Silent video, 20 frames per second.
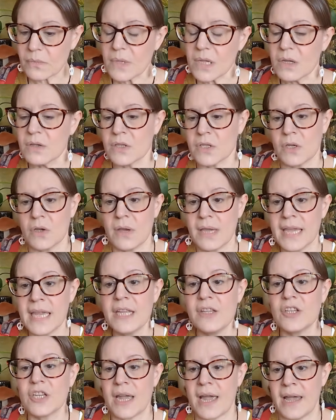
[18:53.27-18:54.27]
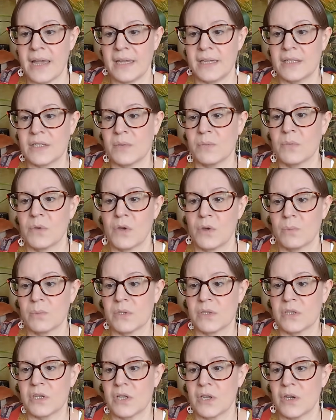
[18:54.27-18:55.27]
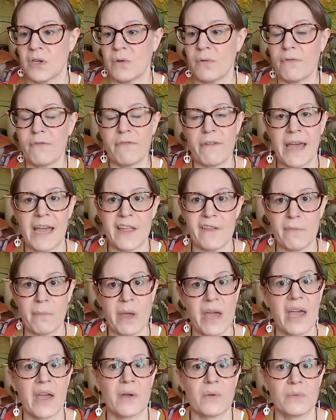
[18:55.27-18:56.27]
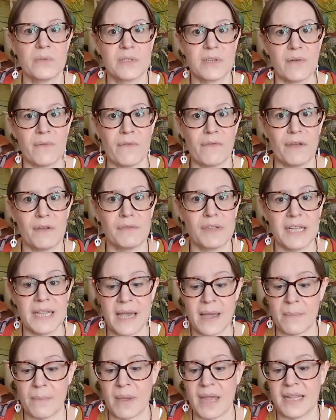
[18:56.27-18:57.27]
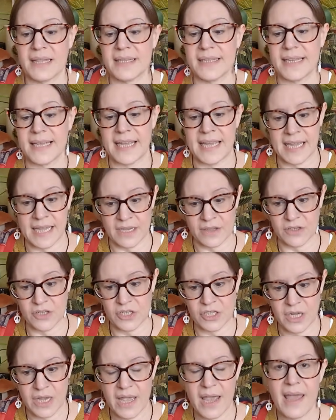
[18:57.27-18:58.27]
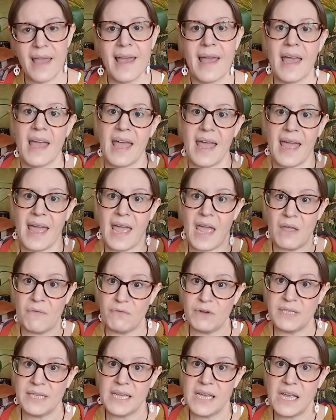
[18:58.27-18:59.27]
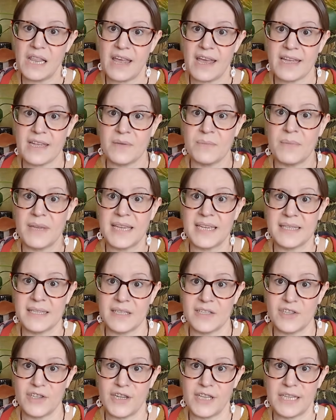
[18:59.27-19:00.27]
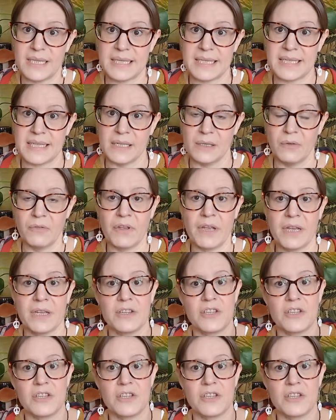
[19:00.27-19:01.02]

So each item comes to £5.59 each. Every single item is sterling silver.